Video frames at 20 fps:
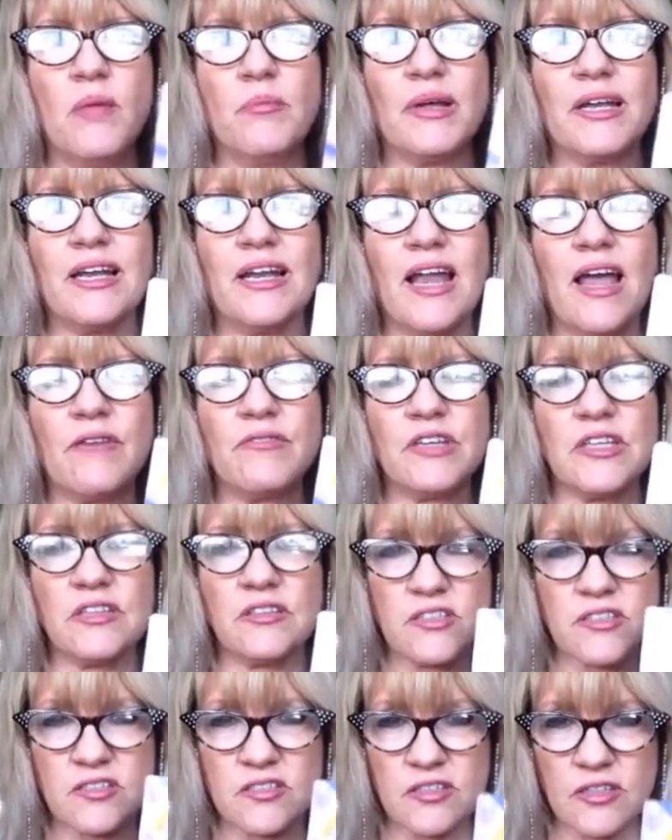But
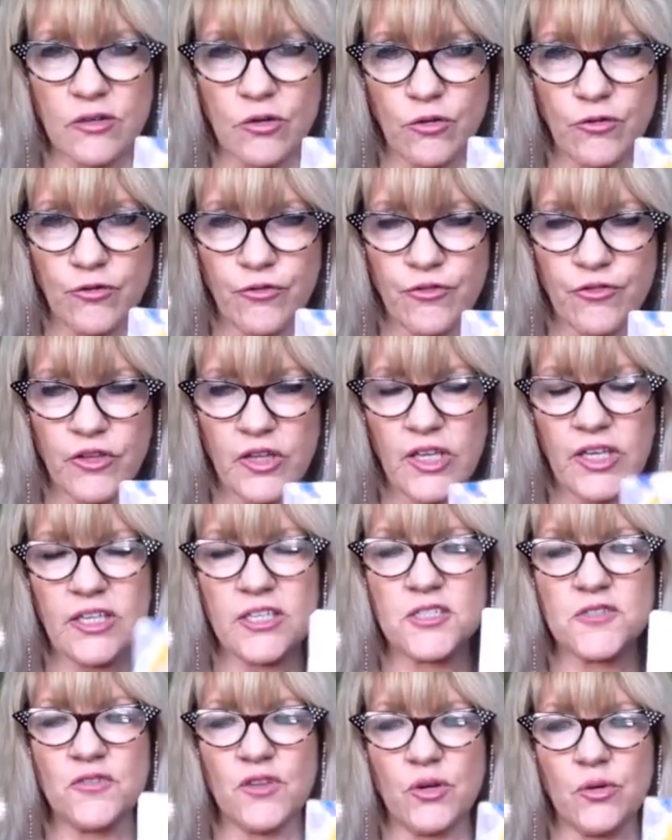loving the self
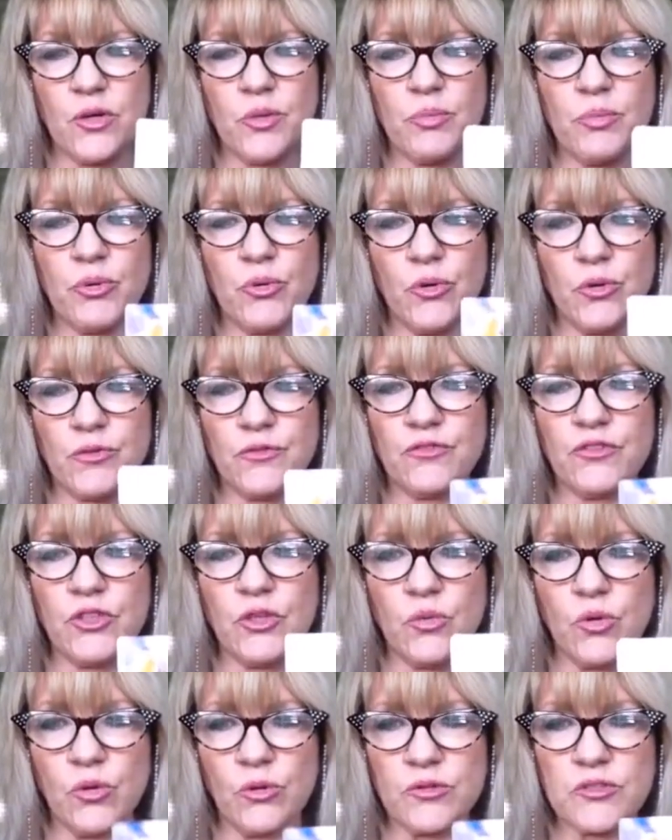is very important for
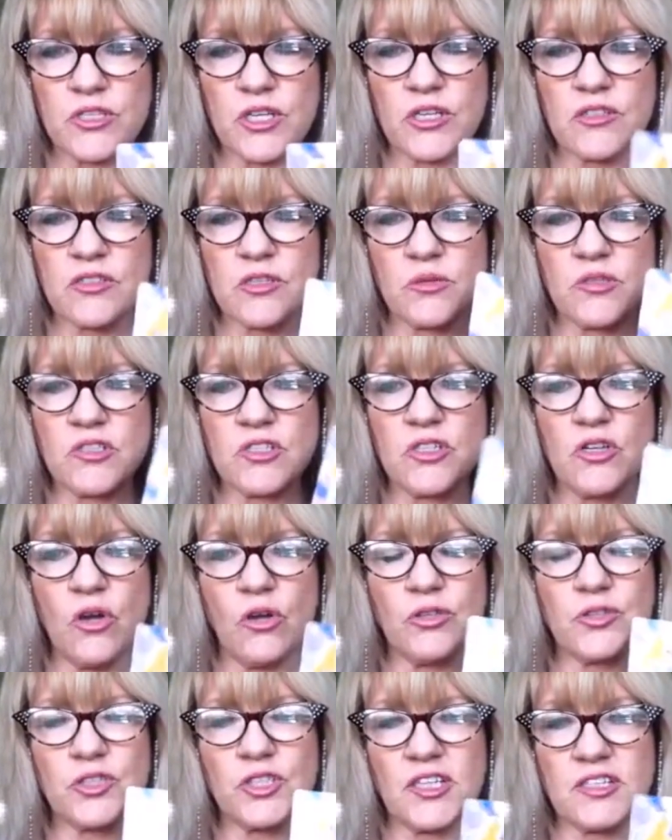you also. So it's
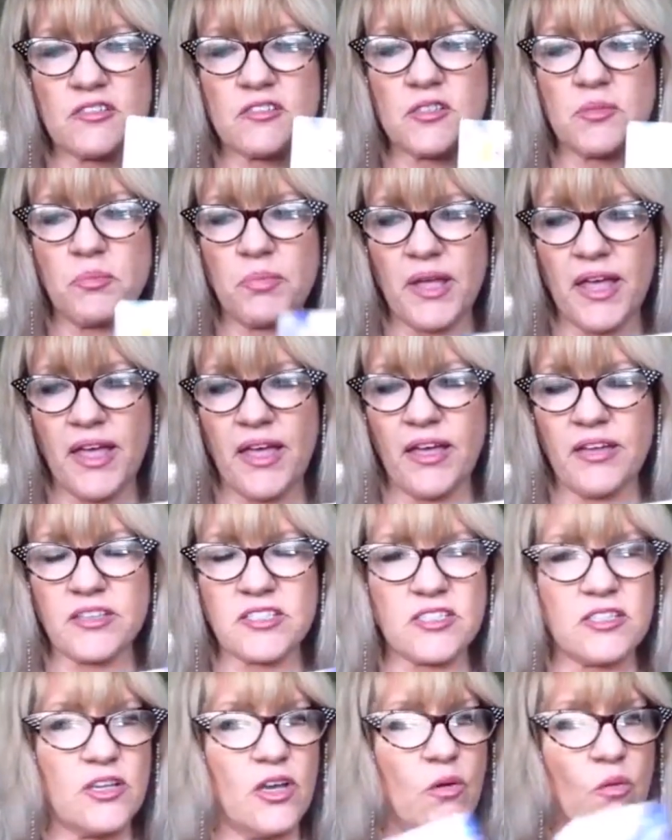not just
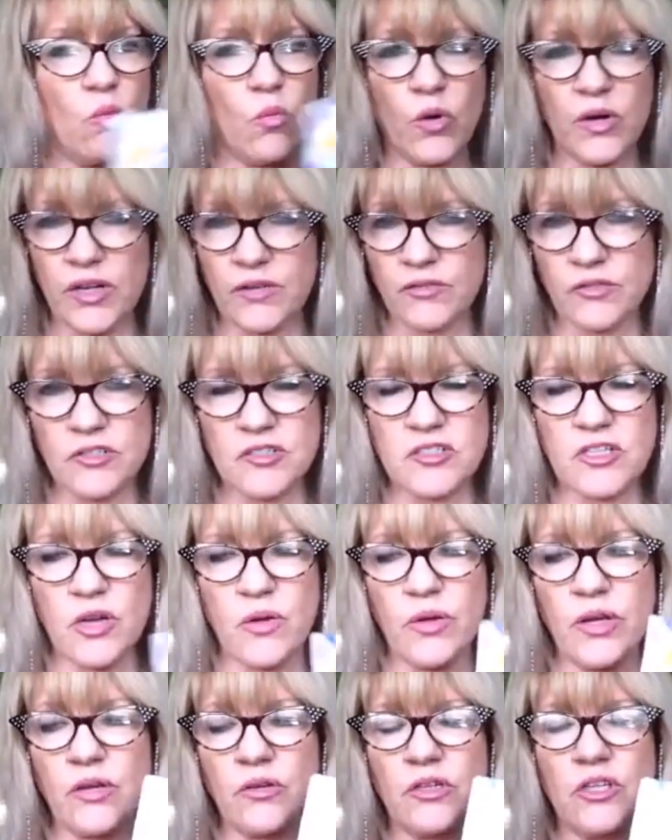about whatever is
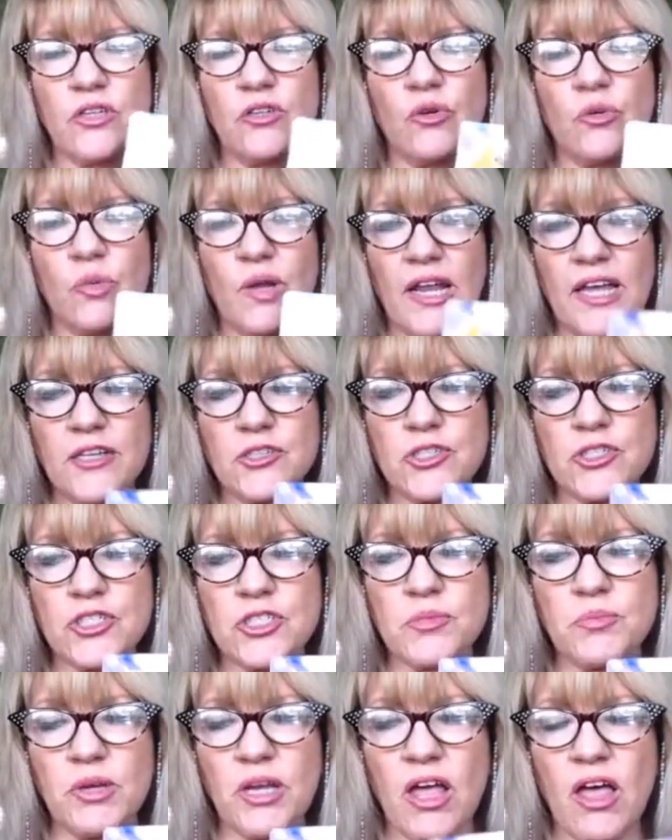going on in your
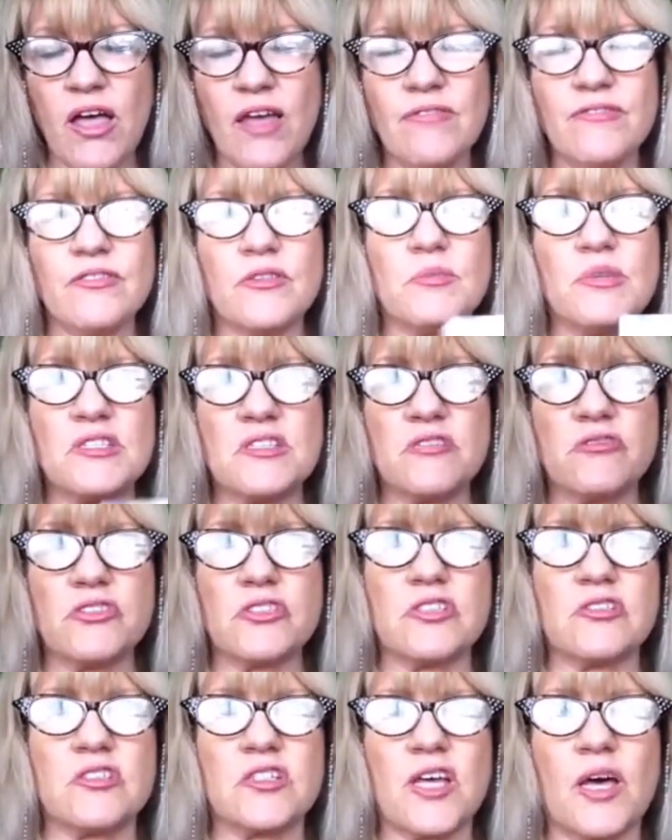relationship life. The
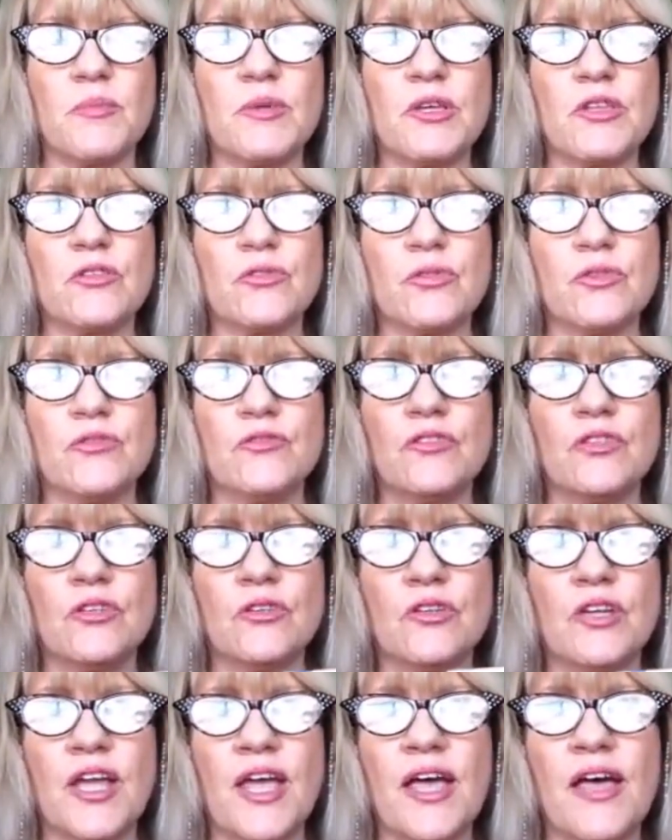message that's coming through for
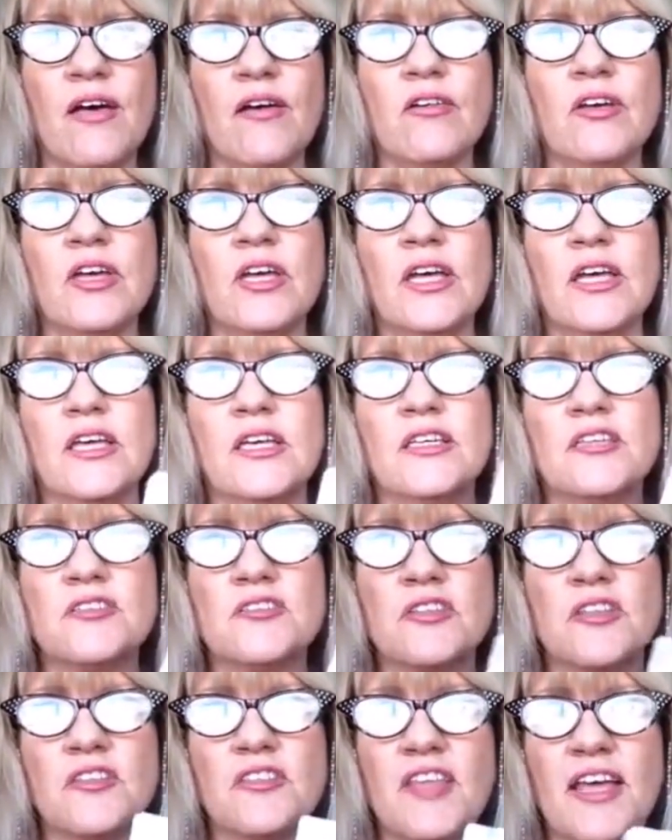you now
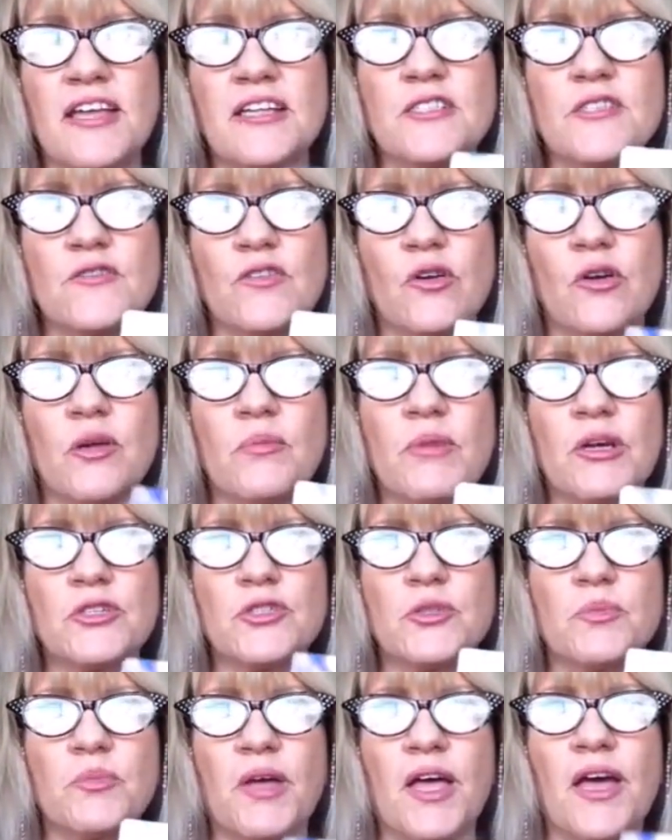is that is very
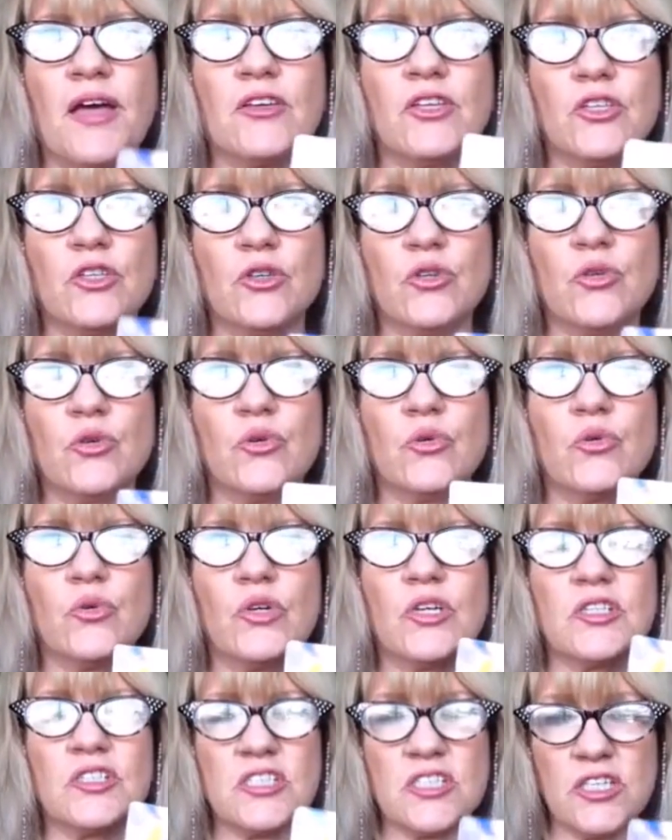much about you
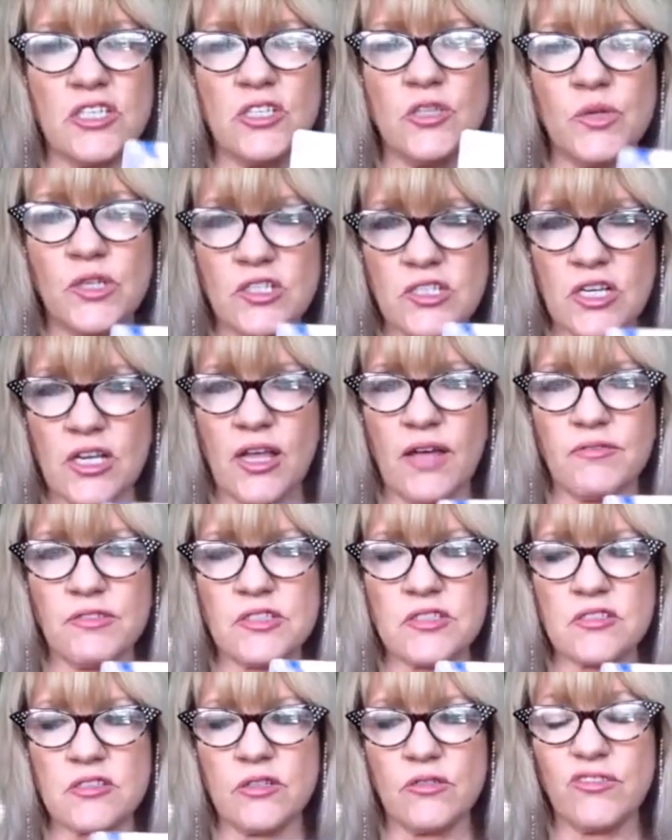continuing to
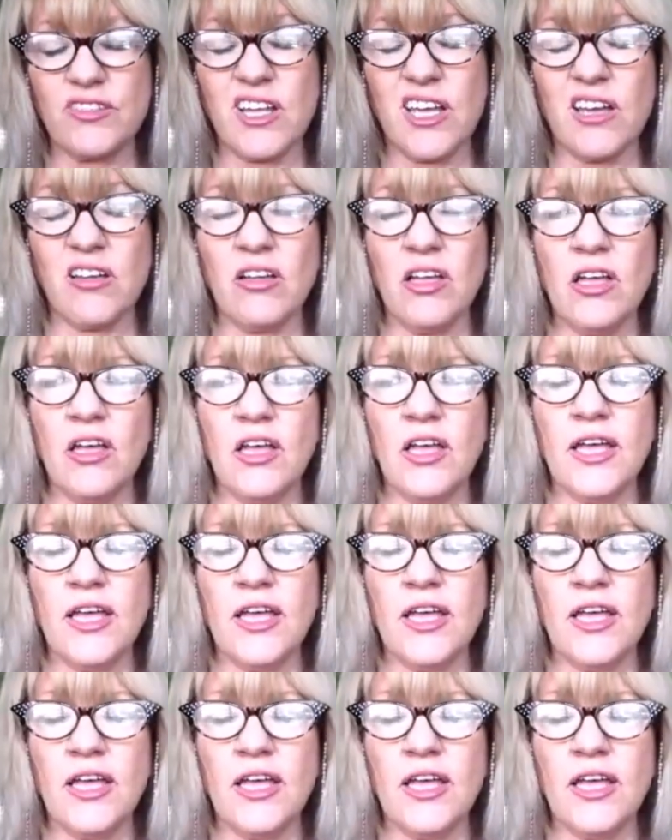love yourself. Now,